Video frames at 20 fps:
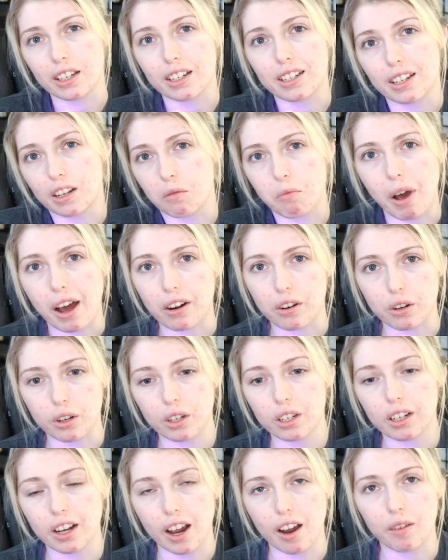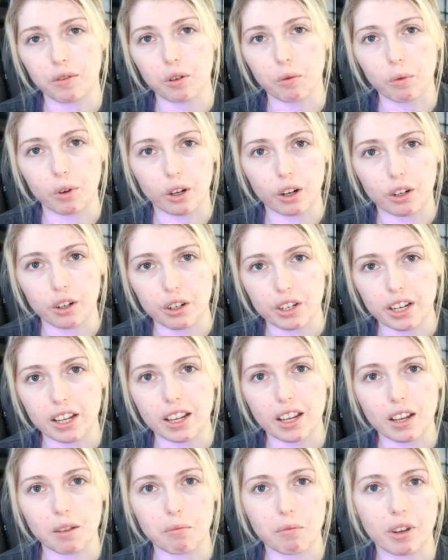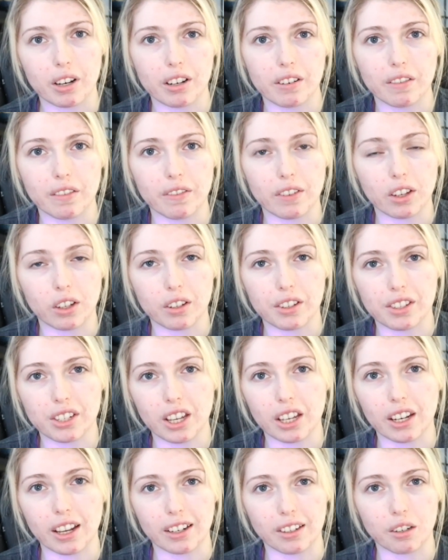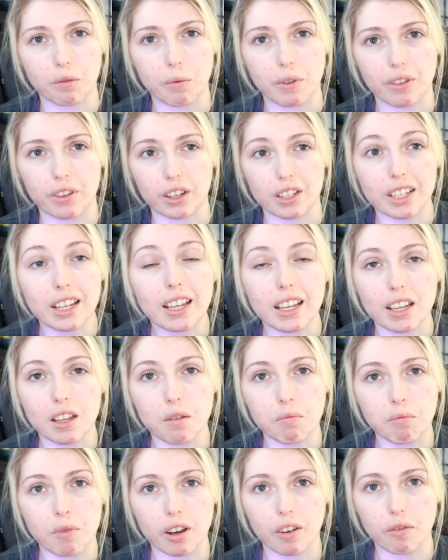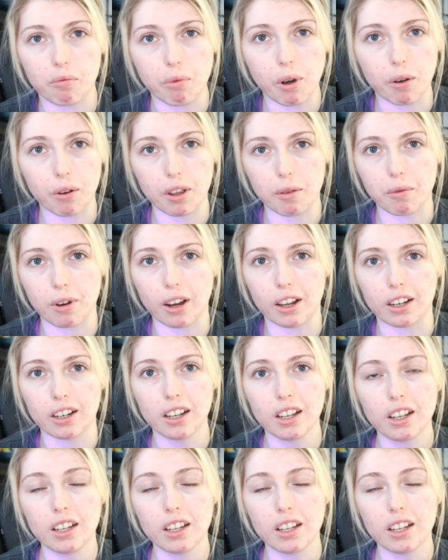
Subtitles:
It didn't matter. You didn't have to work on your team. I didn't feel as connected with a team of Pokemon.